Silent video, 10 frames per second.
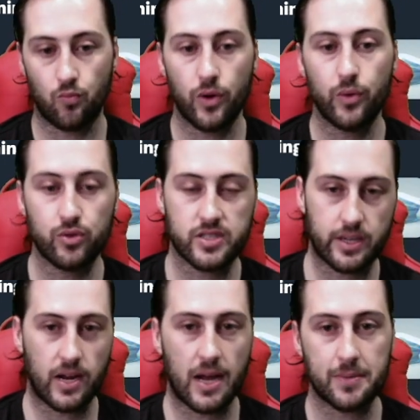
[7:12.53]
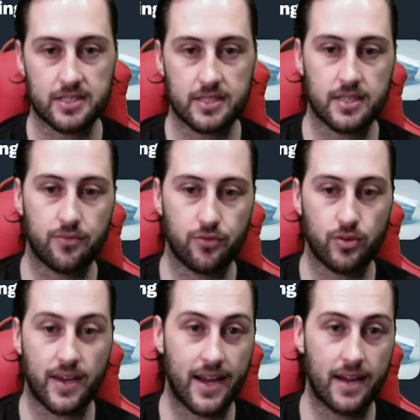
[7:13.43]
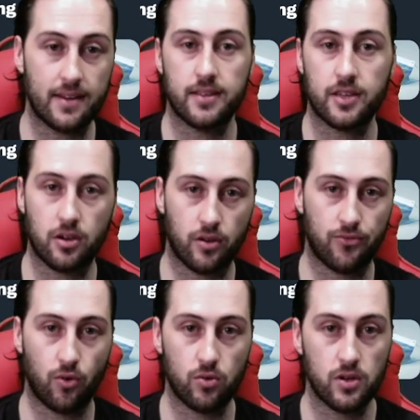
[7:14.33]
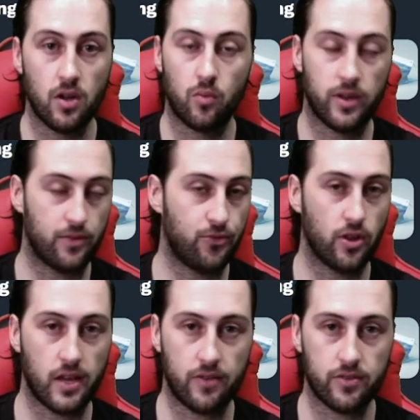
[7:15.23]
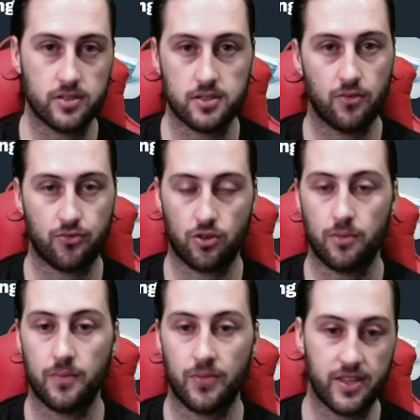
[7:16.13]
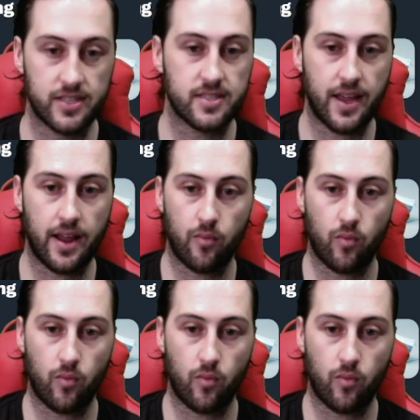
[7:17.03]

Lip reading: We will see what happens in this interview and anything going forward with the further evidence from this set and